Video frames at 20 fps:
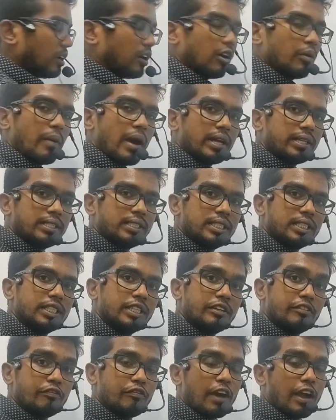How much?
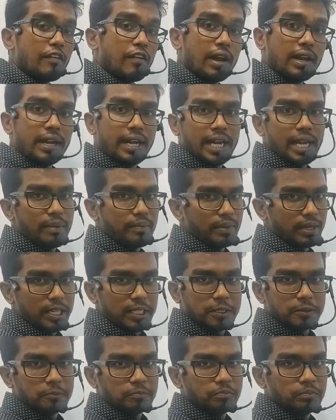500
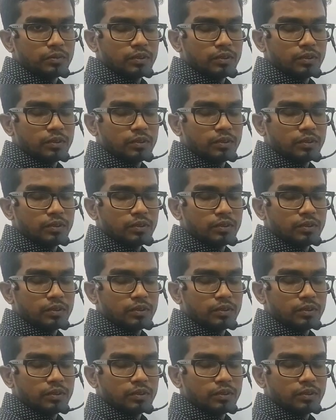ml,